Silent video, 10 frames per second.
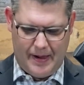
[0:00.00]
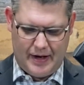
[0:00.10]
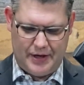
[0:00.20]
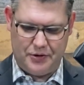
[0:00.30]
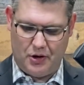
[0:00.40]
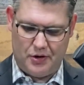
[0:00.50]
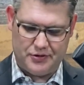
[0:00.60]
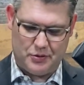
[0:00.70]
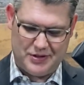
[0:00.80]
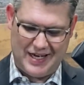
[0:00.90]
Uh, you can
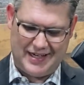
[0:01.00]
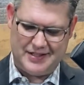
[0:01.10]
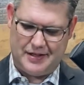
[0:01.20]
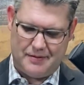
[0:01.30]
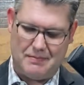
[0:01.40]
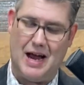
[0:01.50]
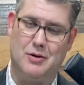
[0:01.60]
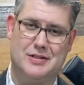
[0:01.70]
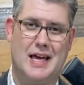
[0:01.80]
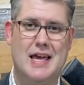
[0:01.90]
also text an
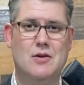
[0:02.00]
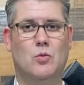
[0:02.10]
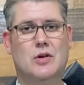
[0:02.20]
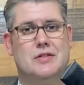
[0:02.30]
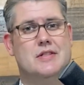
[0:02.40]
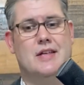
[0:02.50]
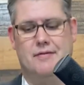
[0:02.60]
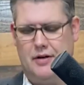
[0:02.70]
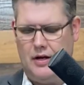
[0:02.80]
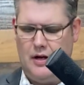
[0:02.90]
amount to
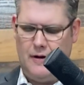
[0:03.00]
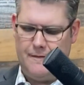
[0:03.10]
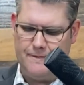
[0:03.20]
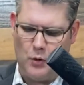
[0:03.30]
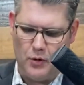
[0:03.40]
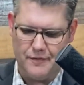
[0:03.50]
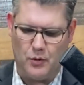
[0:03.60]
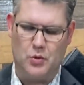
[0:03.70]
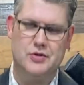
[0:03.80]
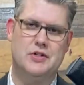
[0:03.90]
817
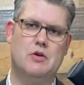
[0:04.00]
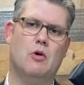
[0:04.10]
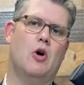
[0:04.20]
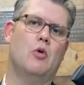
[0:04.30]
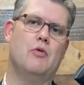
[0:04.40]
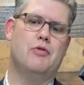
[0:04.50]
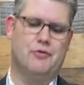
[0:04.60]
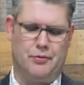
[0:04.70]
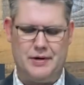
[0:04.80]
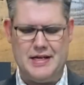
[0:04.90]
440
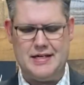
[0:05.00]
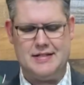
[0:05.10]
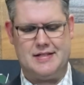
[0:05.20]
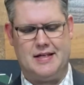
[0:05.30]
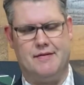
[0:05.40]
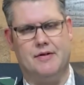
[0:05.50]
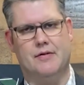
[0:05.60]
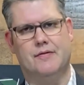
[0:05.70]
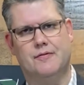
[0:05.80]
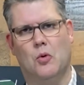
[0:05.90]

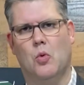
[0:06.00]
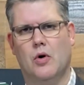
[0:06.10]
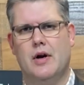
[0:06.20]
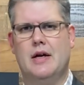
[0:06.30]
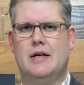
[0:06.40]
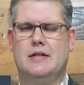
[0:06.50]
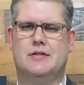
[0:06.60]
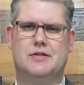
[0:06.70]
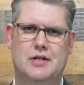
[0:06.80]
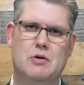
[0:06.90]
3740
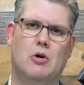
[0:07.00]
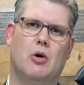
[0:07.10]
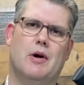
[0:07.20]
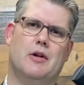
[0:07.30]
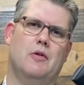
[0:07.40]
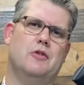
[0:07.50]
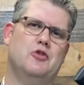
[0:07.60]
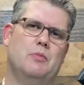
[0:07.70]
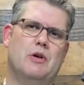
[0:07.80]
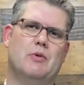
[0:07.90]
zero. I know that
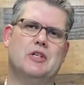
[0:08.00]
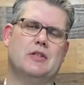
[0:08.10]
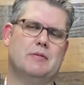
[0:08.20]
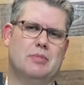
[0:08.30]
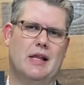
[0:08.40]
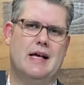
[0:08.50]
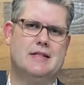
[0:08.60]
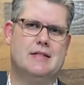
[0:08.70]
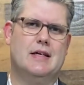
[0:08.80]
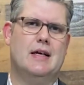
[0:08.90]
you'll be richly
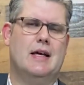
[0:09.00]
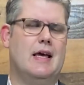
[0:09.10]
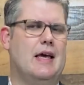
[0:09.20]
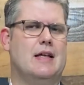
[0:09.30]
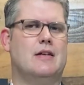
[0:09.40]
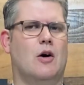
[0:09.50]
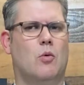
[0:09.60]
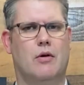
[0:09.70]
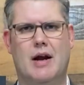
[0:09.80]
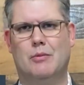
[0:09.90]
blessed, and uh,
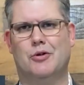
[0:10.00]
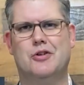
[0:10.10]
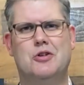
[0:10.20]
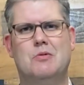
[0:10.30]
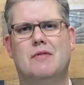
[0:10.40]
we're able to do